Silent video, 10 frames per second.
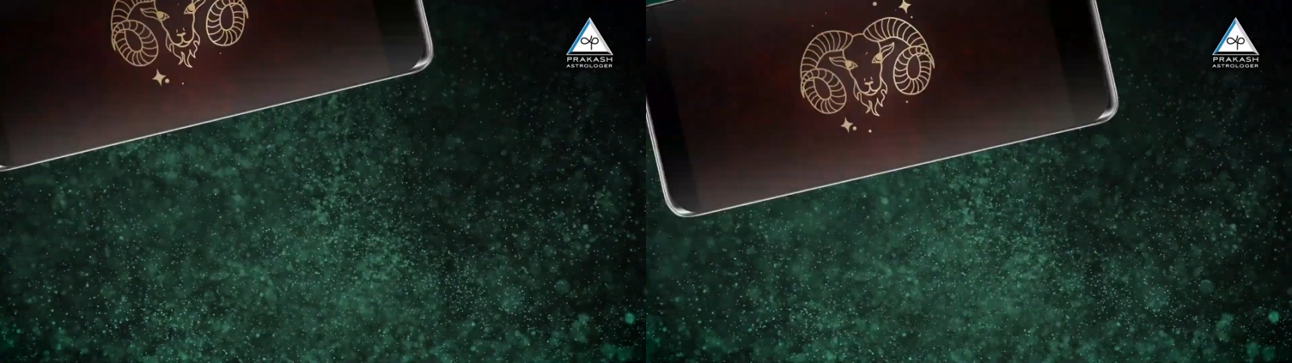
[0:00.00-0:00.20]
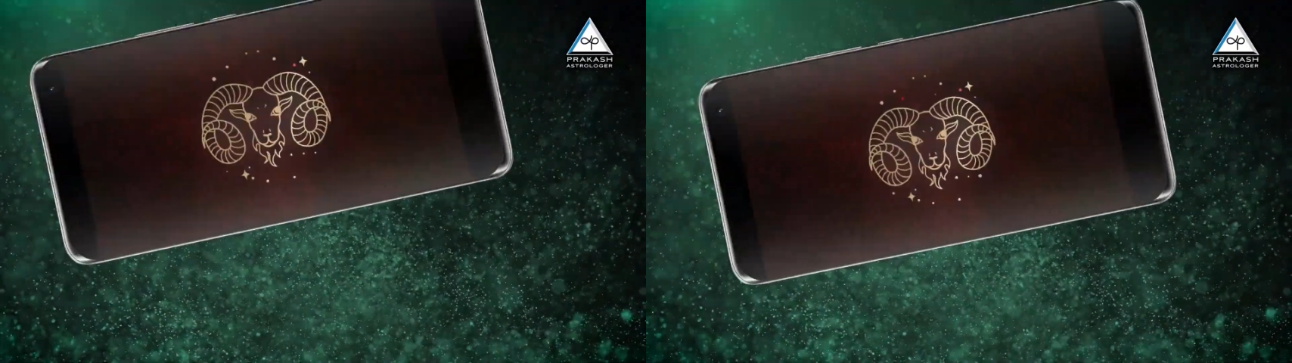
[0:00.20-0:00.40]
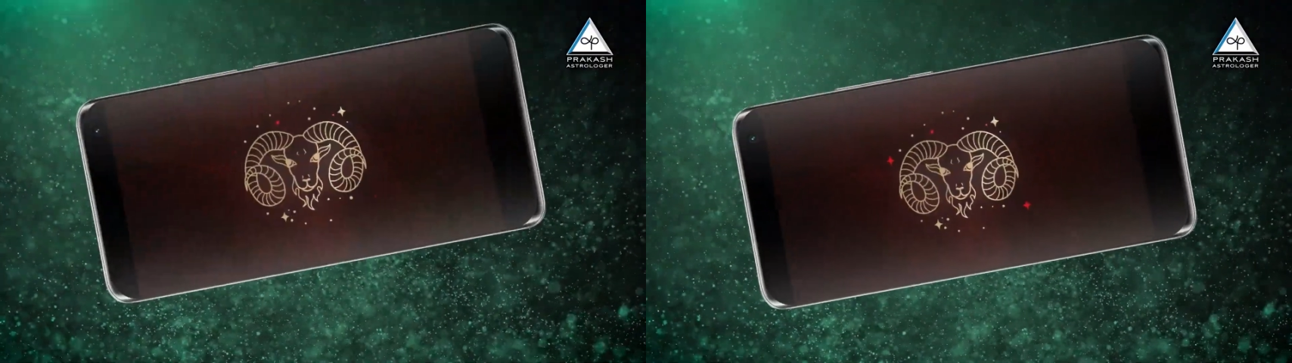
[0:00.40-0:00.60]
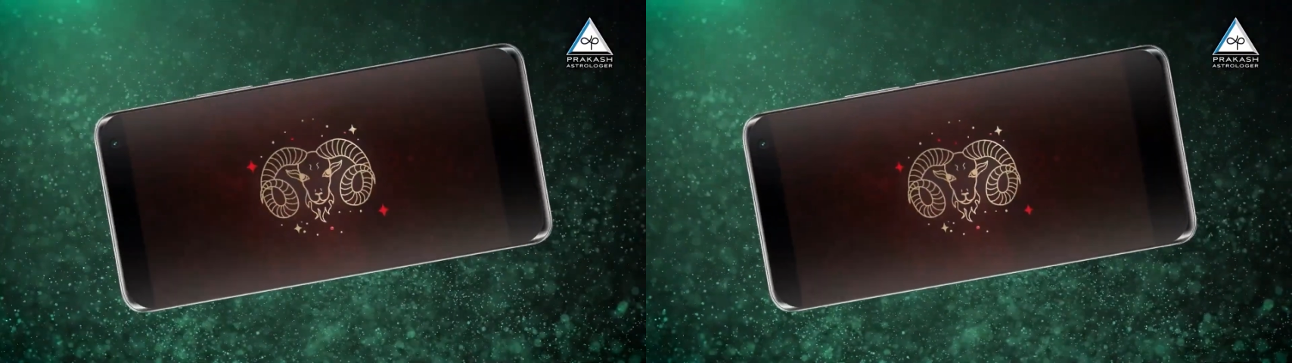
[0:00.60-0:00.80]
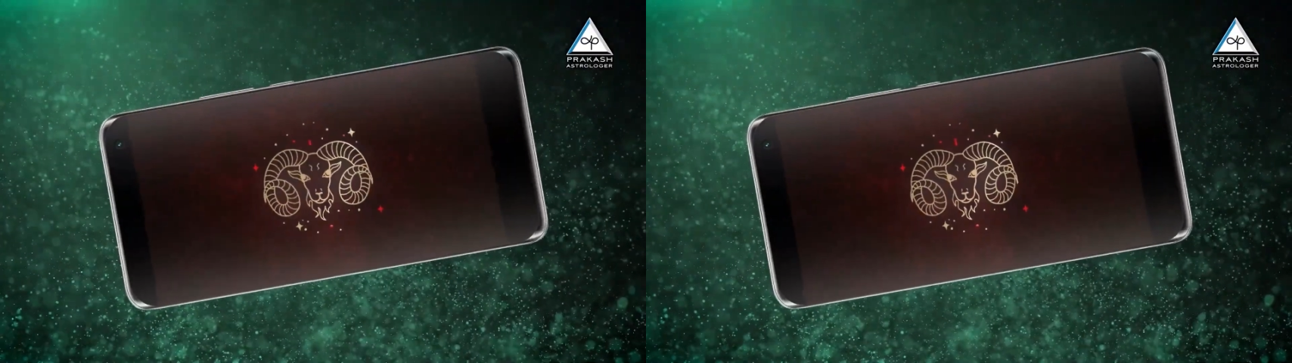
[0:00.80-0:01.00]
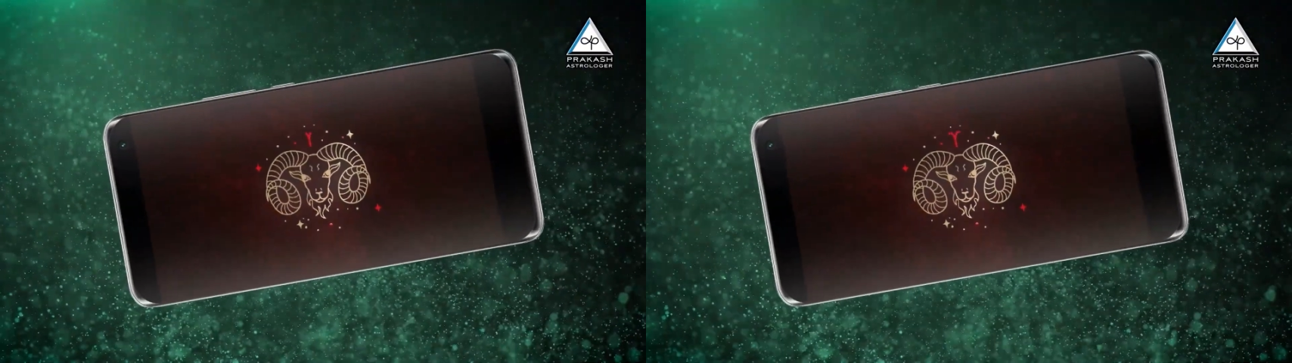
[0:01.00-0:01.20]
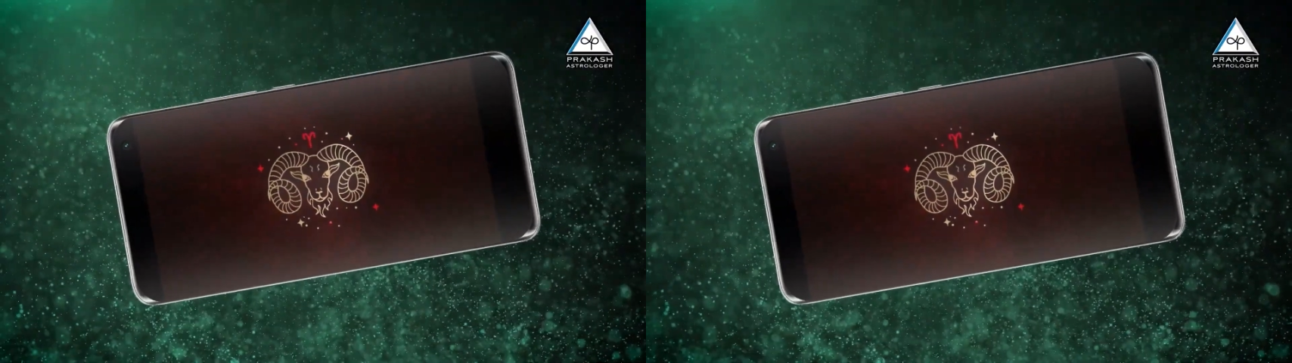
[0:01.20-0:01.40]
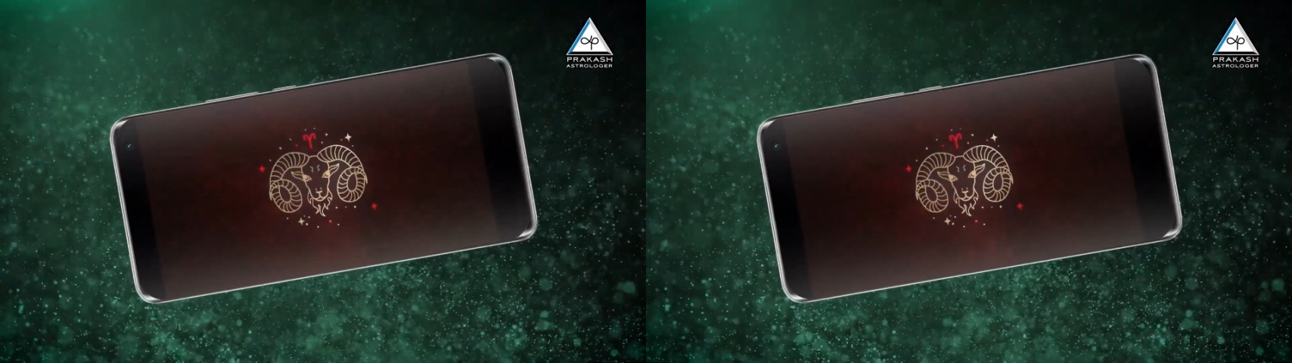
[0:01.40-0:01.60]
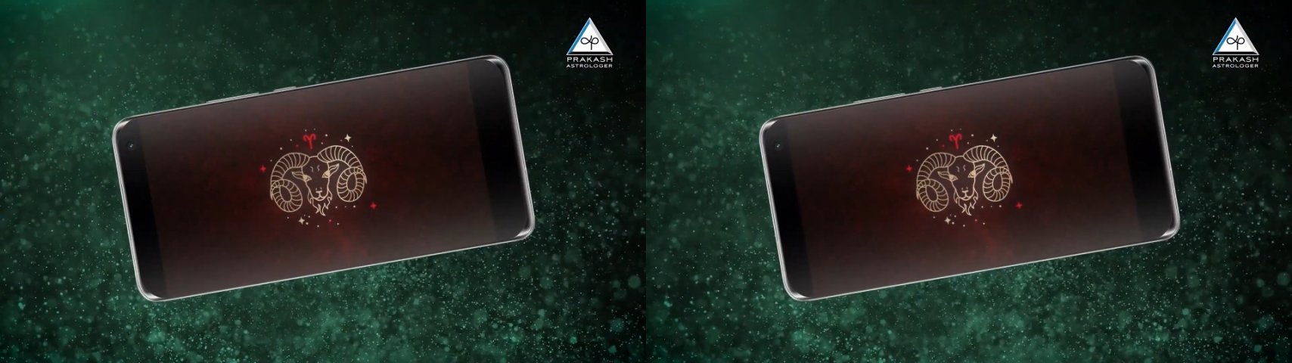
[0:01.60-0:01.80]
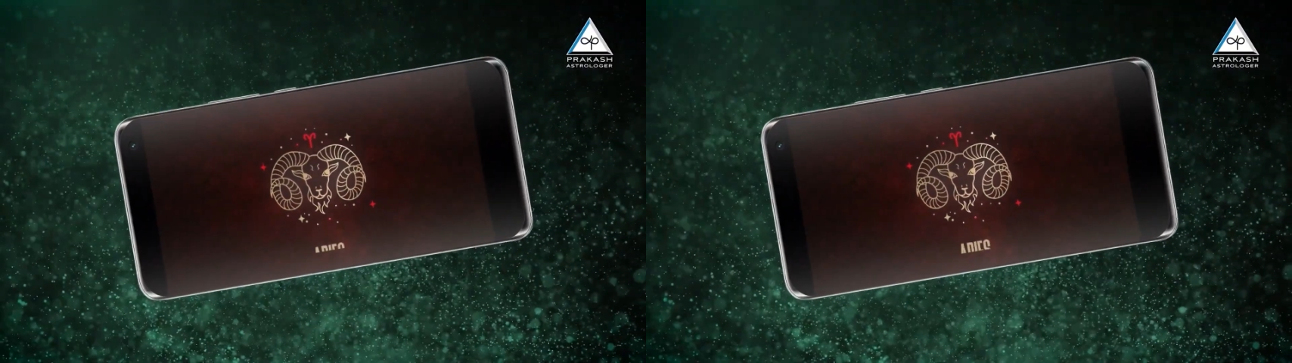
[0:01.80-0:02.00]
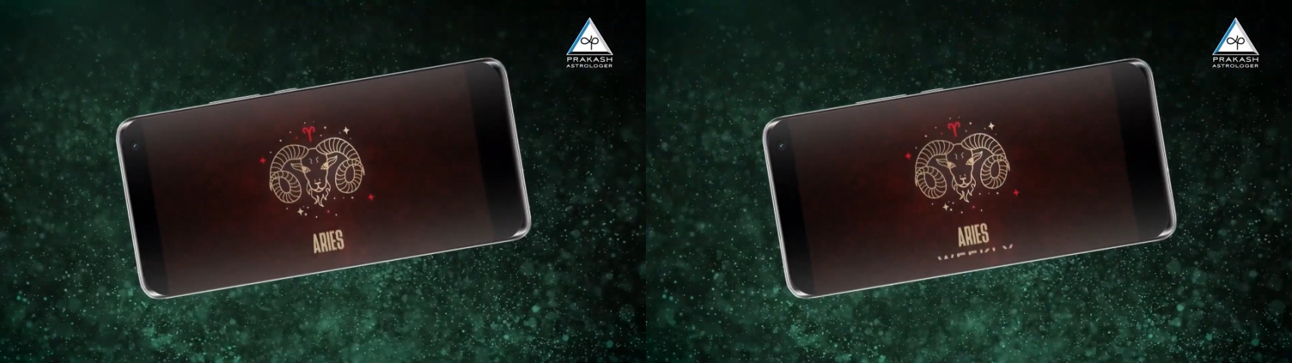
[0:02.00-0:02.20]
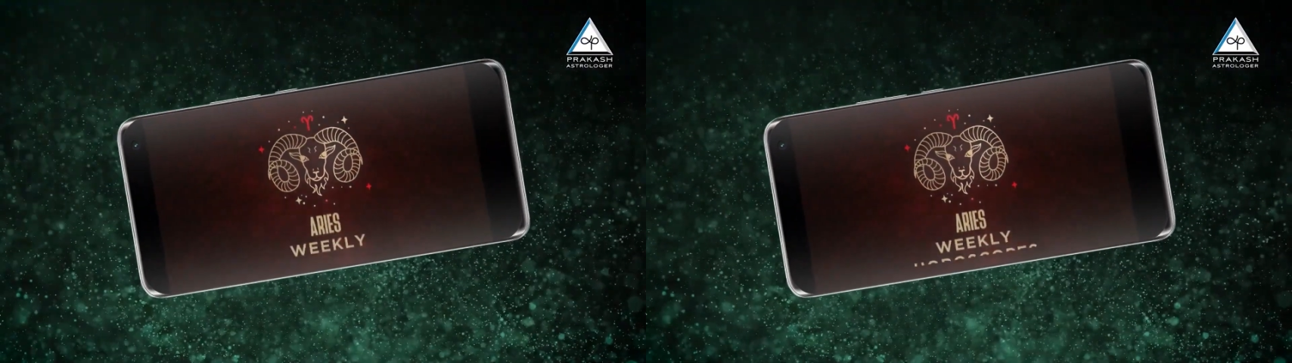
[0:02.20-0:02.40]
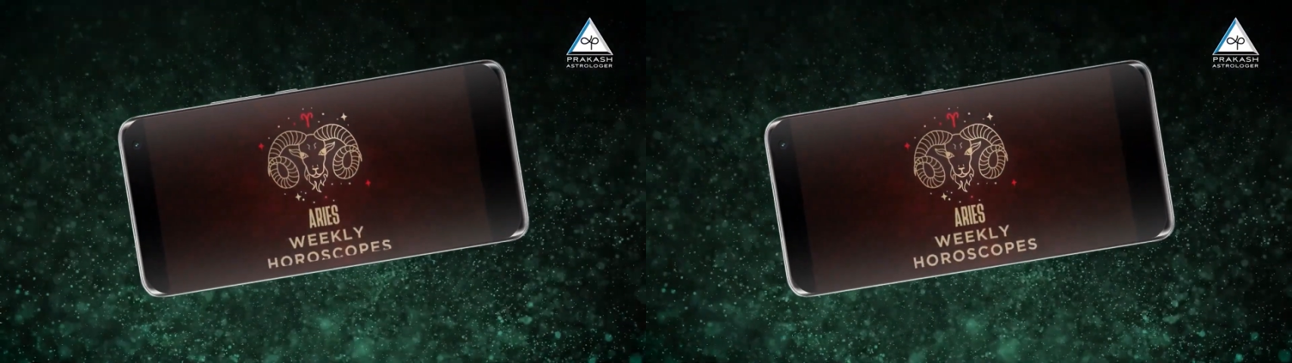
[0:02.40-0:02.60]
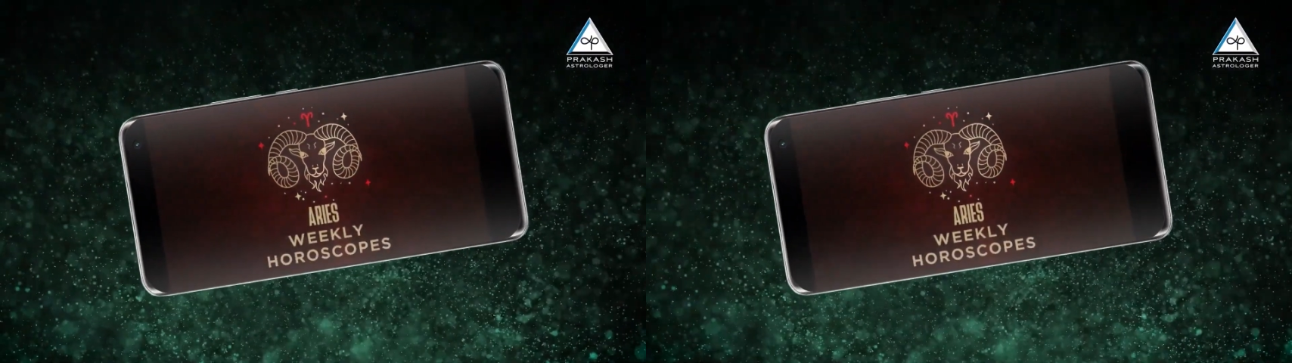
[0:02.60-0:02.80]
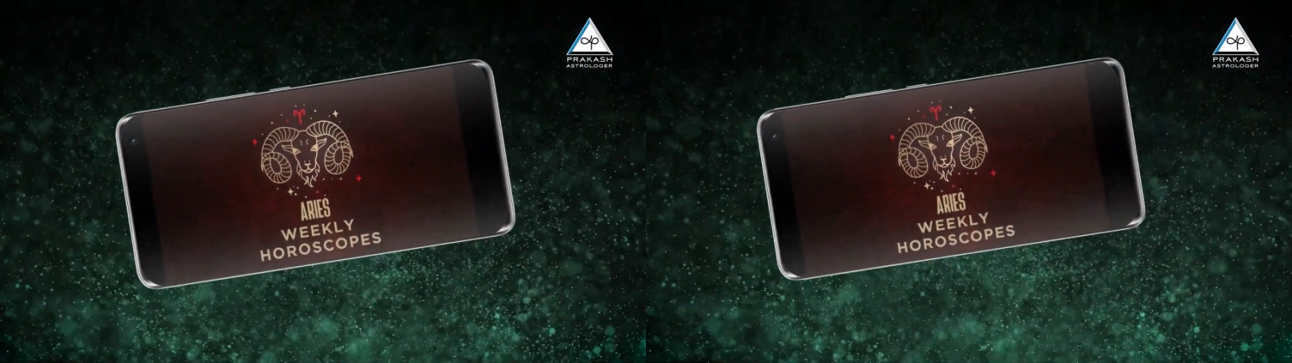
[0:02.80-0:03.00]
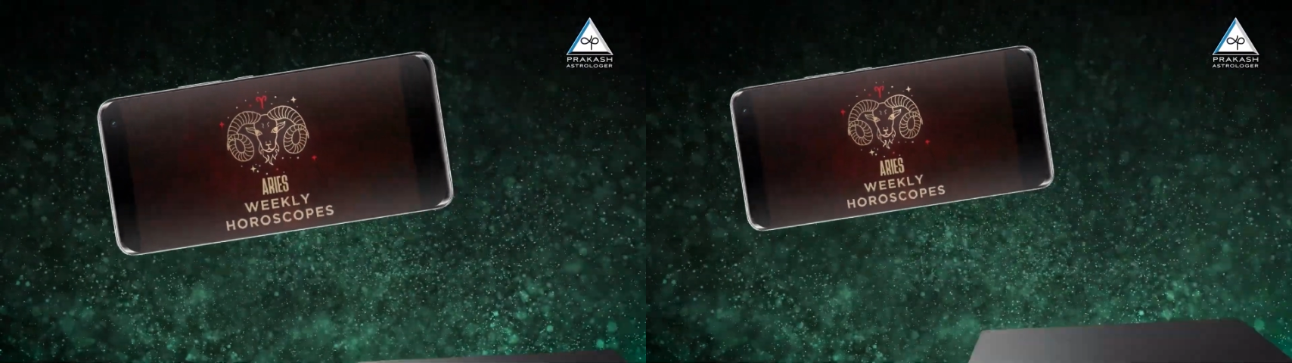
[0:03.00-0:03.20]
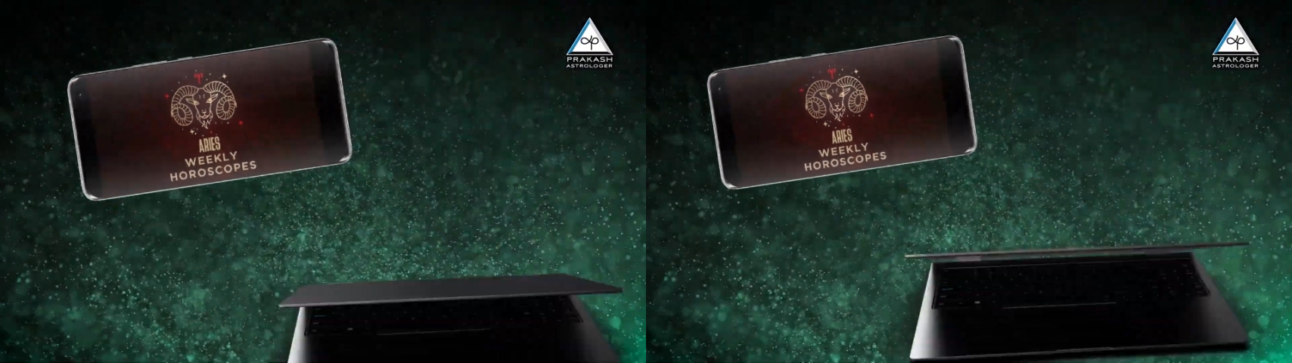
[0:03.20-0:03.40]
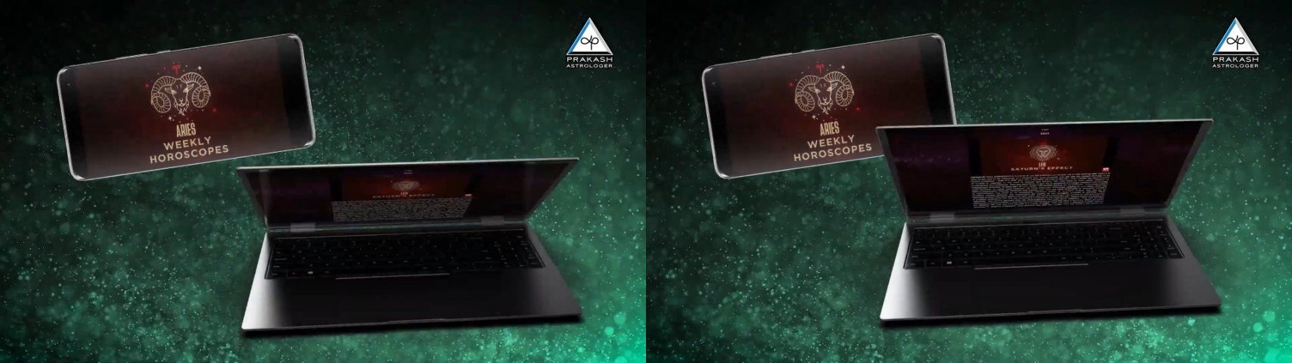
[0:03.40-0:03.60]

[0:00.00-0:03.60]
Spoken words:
No face is visible, so there are no lips to read.